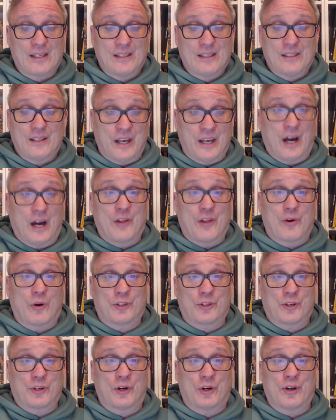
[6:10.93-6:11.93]
the other
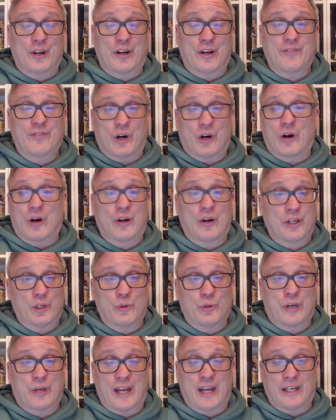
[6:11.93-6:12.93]
alternatives are
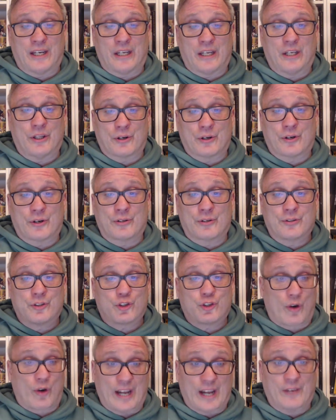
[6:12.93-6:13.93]
you can either
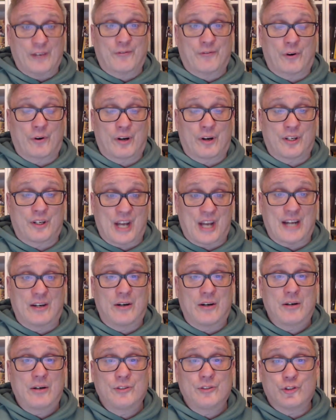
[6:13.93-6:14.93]
trade for a
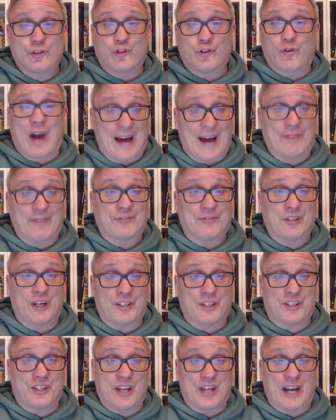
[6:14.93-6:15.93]
center, draft a
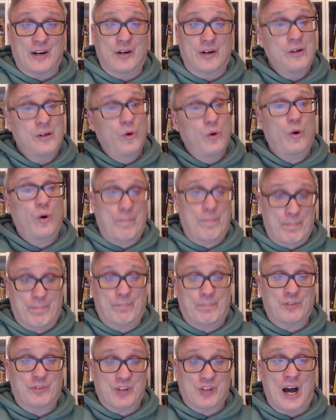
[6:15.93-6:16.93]
center, or
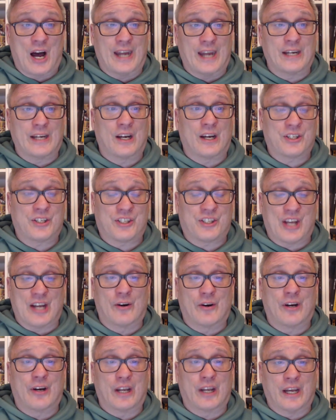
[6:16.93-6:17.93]
sign a
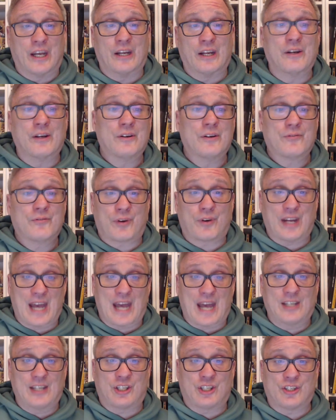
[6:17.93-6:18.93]
center in free
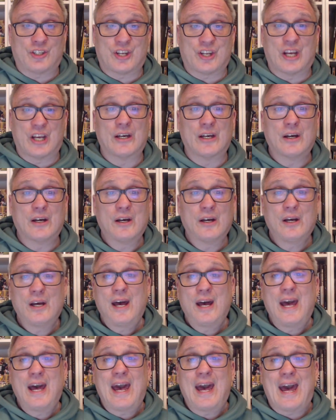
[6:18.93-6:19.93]
agency.
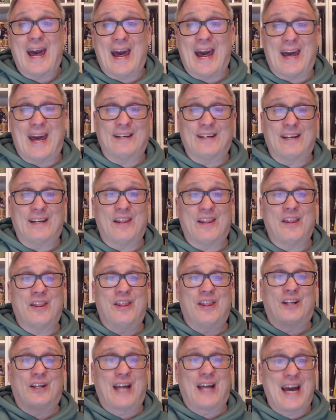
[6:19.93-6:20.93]
And
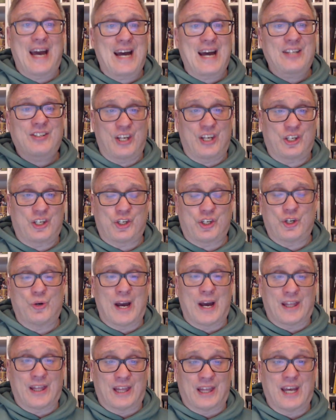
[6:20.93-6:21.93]
the last issue,
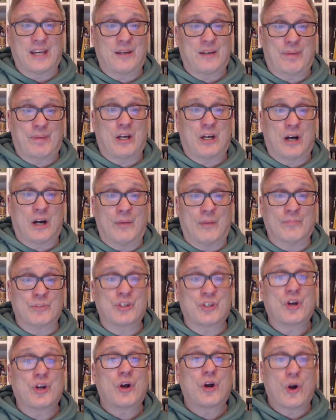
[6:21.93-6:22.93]
I think,
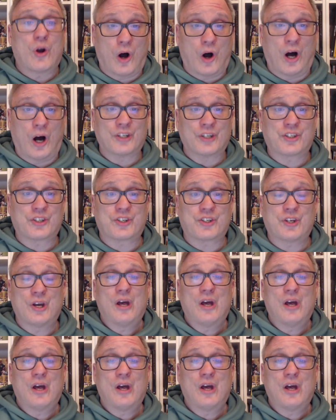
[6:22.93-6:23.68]
becomes cost.